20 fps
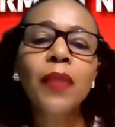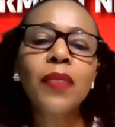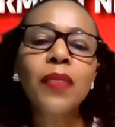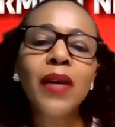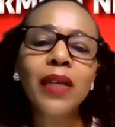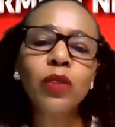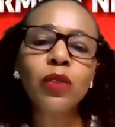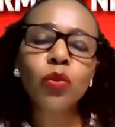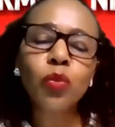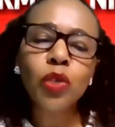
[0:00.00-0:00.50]

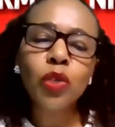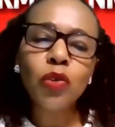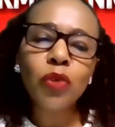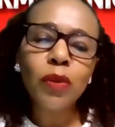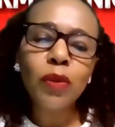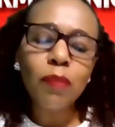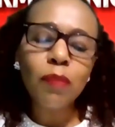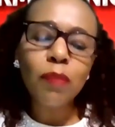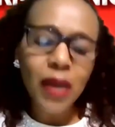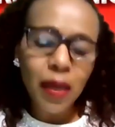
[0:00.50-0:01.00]
that we
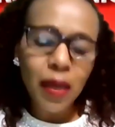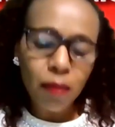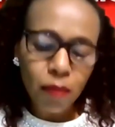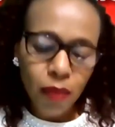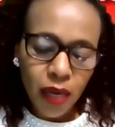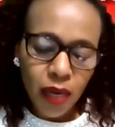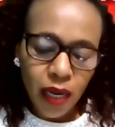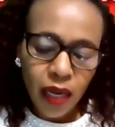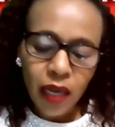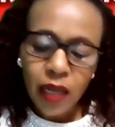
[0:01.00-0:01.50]

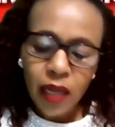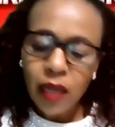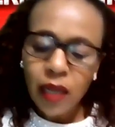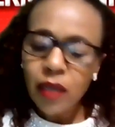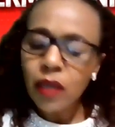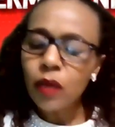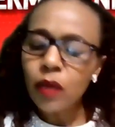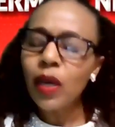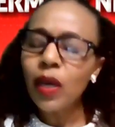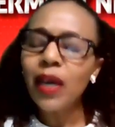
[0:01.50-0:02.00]
remember.
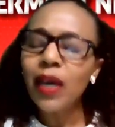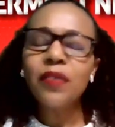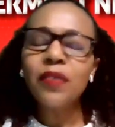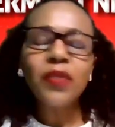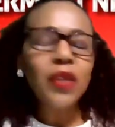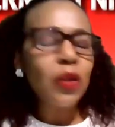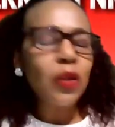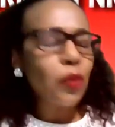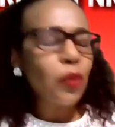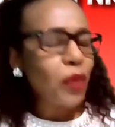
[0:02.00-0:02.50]
I
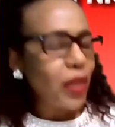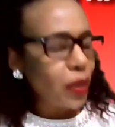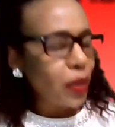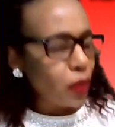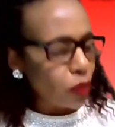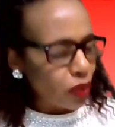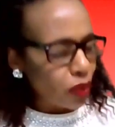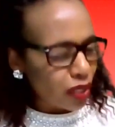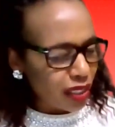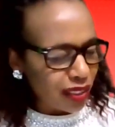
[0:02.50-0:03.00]
think we
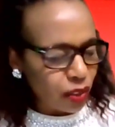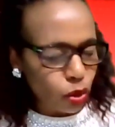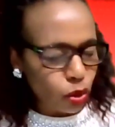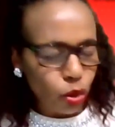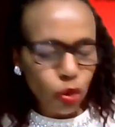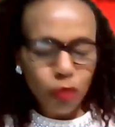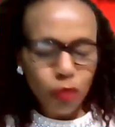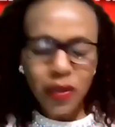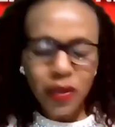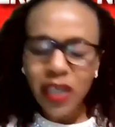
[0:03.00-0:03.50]
have
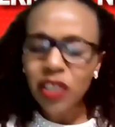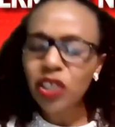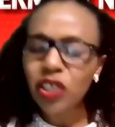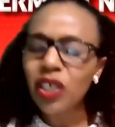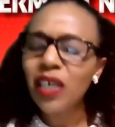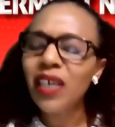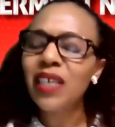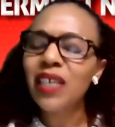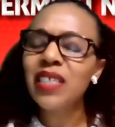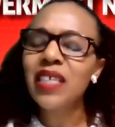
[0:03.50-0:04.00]
too much
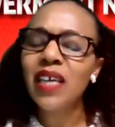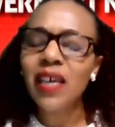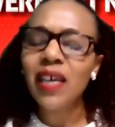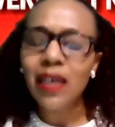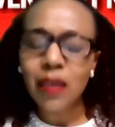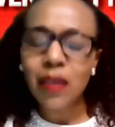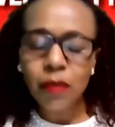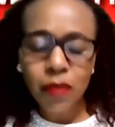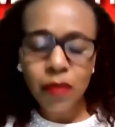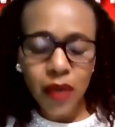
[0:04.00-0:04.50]

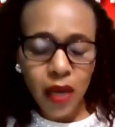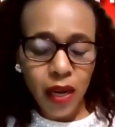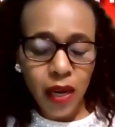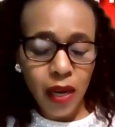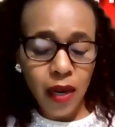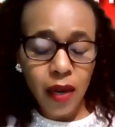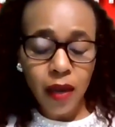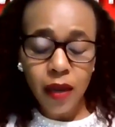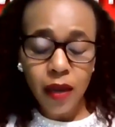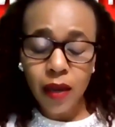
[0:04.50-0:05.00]
airtime
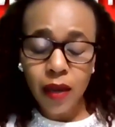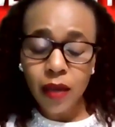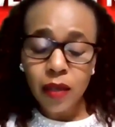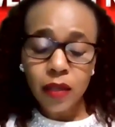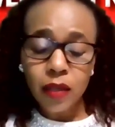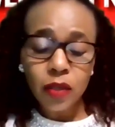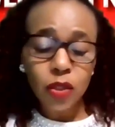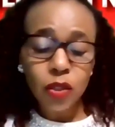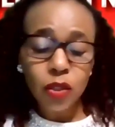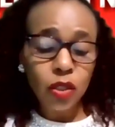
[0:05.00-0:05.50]

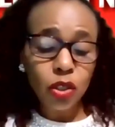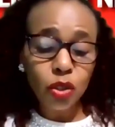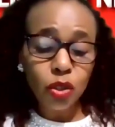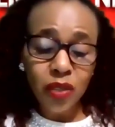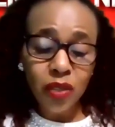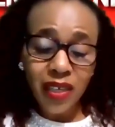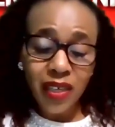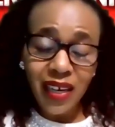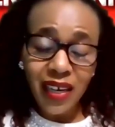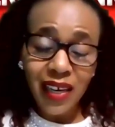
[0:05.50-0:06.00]

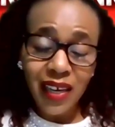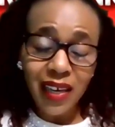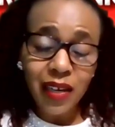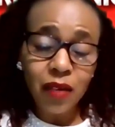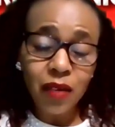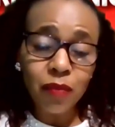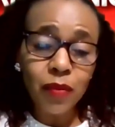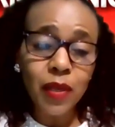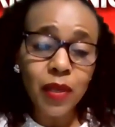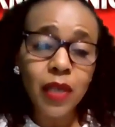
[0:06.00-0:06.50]
to the
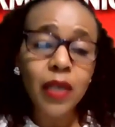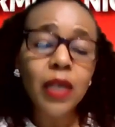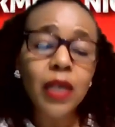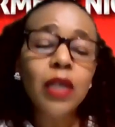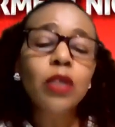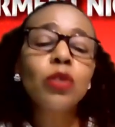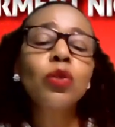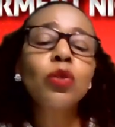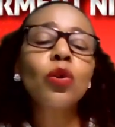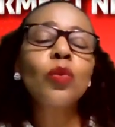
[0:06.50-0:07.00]

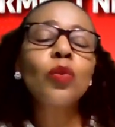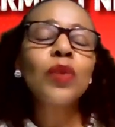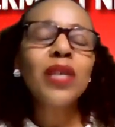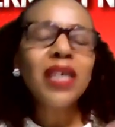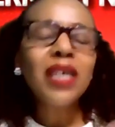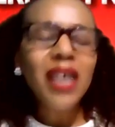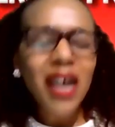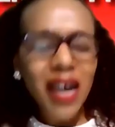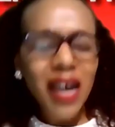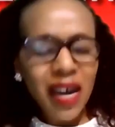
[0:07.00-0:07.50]
enemy. So
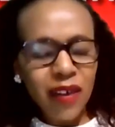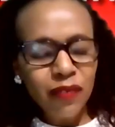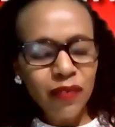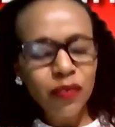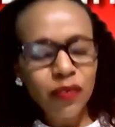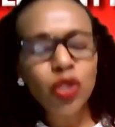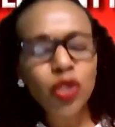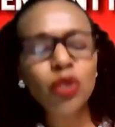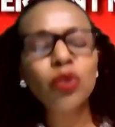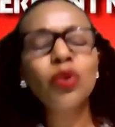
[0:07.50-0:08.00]
we
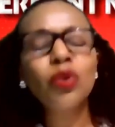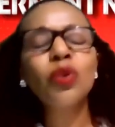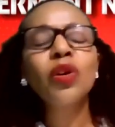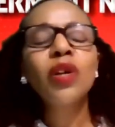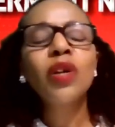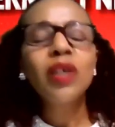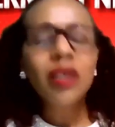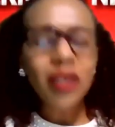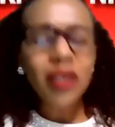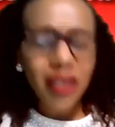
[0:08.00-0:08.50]
have to
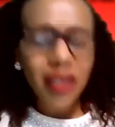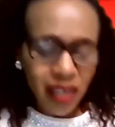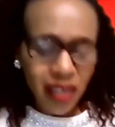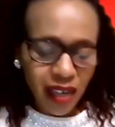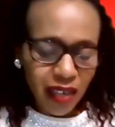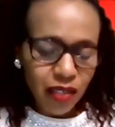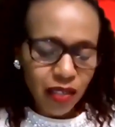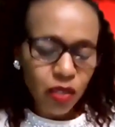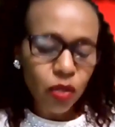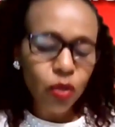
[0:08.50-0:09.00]

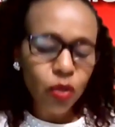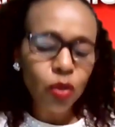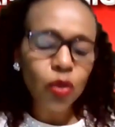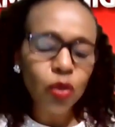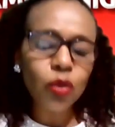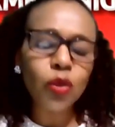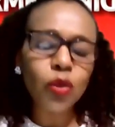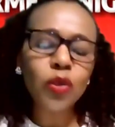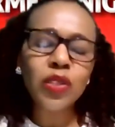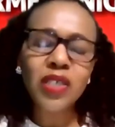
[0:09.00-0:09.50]
counsel,
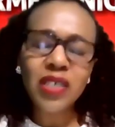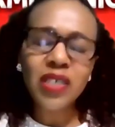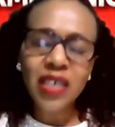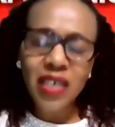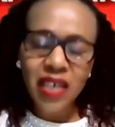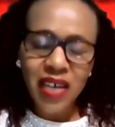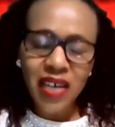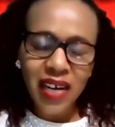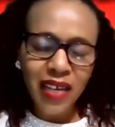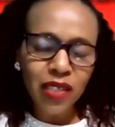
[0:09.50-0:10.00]
you know,
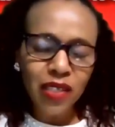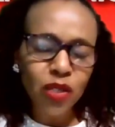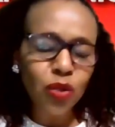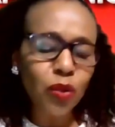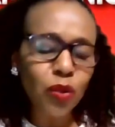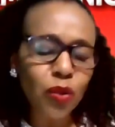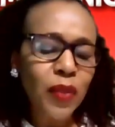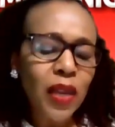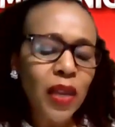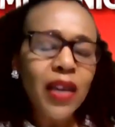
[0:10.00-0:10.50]
seek
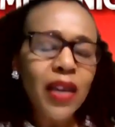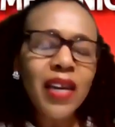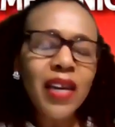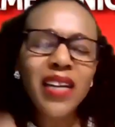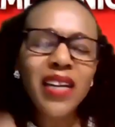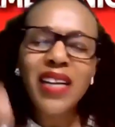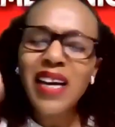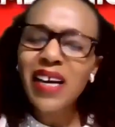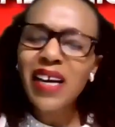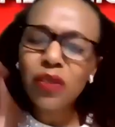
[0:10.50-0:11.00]
counsel.
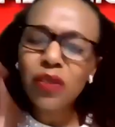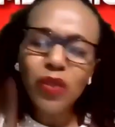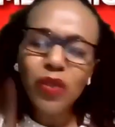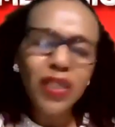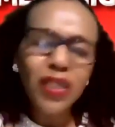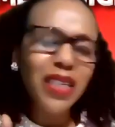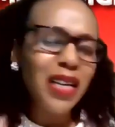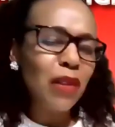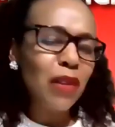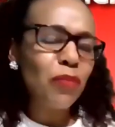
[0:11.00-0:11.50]
And
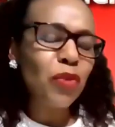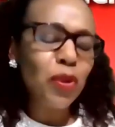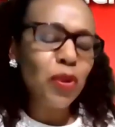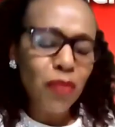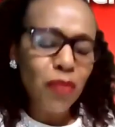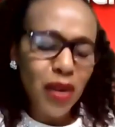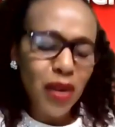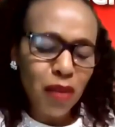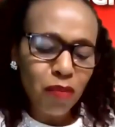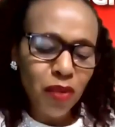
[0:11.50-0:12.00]
actually, I'm
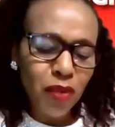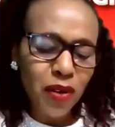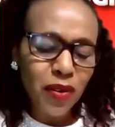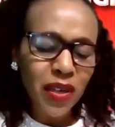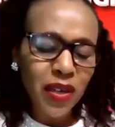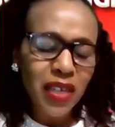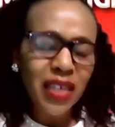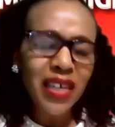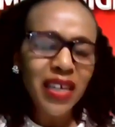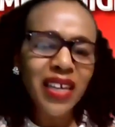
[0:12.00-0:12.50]

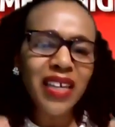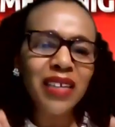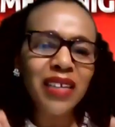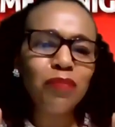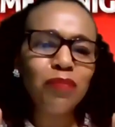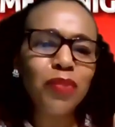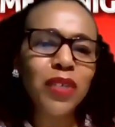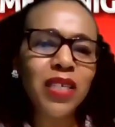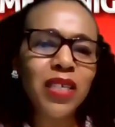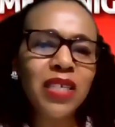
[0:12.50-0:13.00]
remembering, and
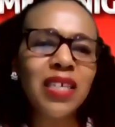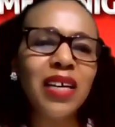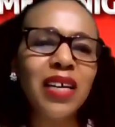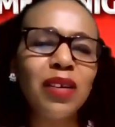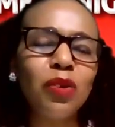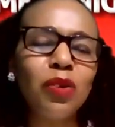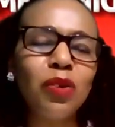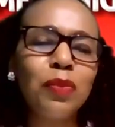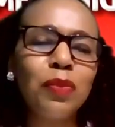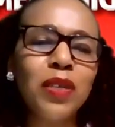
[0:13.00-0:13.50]
please, I
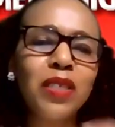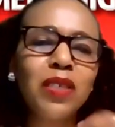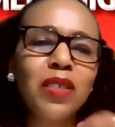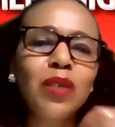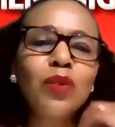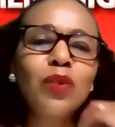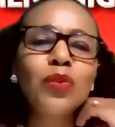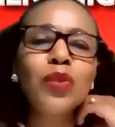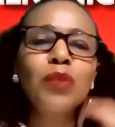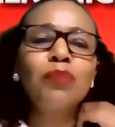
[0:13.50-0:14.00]
know Pastor
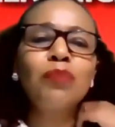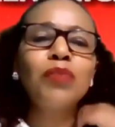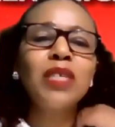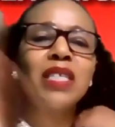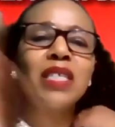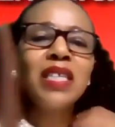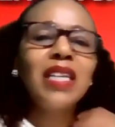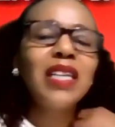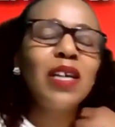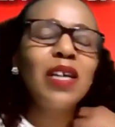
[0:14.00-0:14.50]
Lucy,
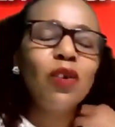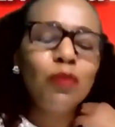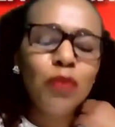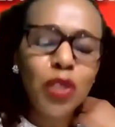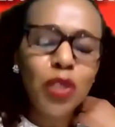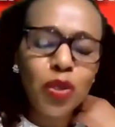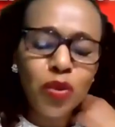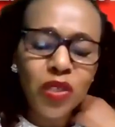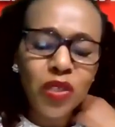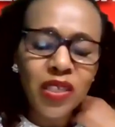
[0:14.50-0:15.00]
please allow
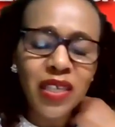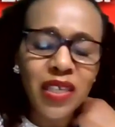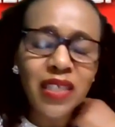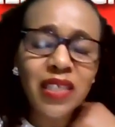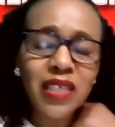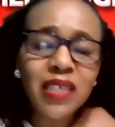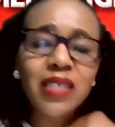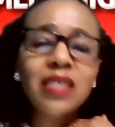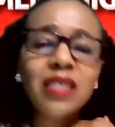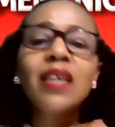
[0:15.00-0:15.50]
me to say
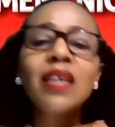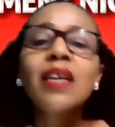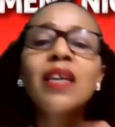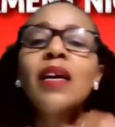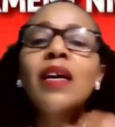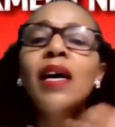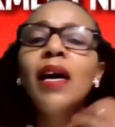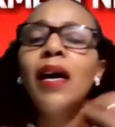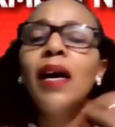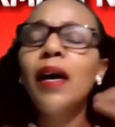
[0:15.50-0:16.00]
this,
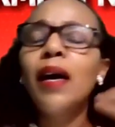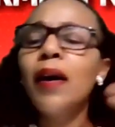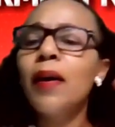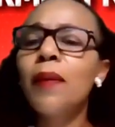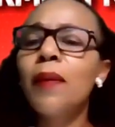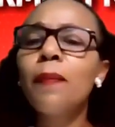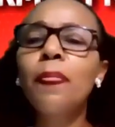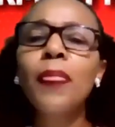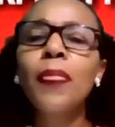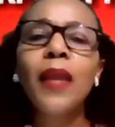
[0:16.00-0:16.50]

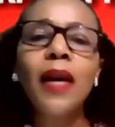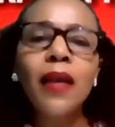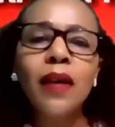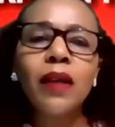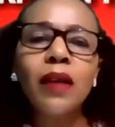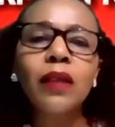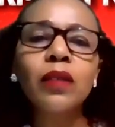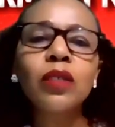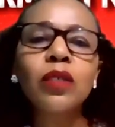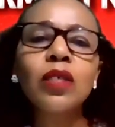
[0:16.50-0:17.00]

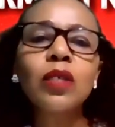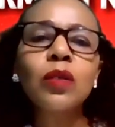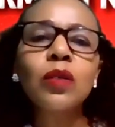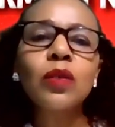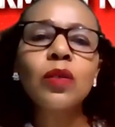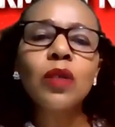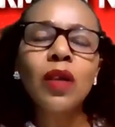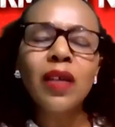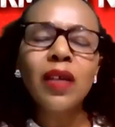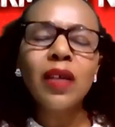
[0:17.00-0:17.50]
because
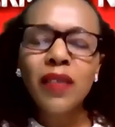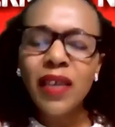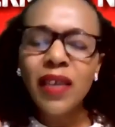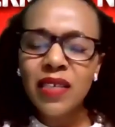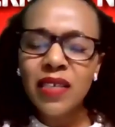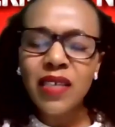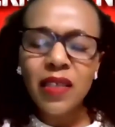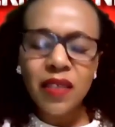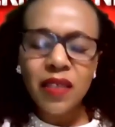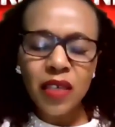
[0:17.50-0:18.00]

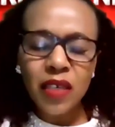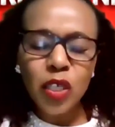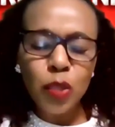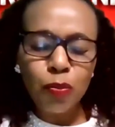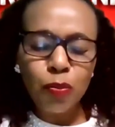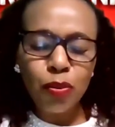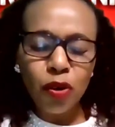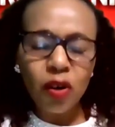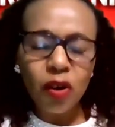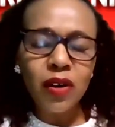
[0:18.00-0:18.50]
there's this
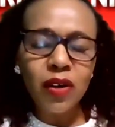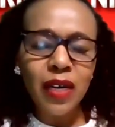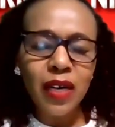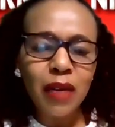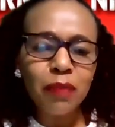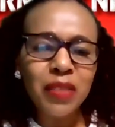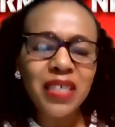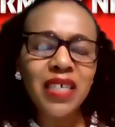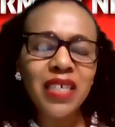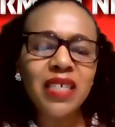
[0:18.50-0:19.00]

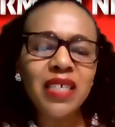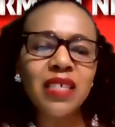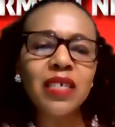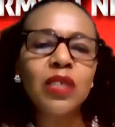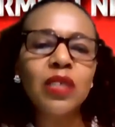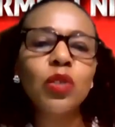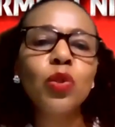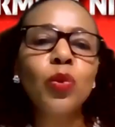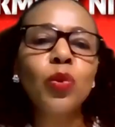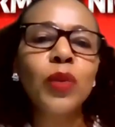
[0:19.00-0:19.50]
program, Teens
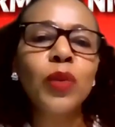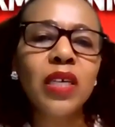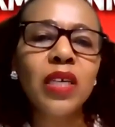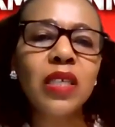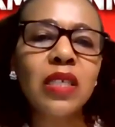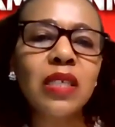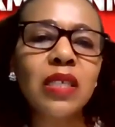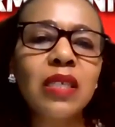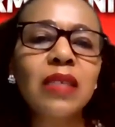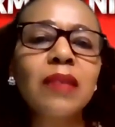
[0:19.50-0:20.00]
and
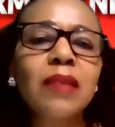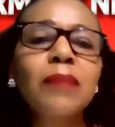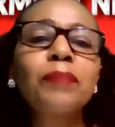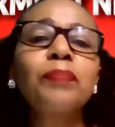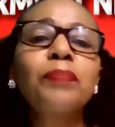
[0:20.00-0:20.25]
Twins,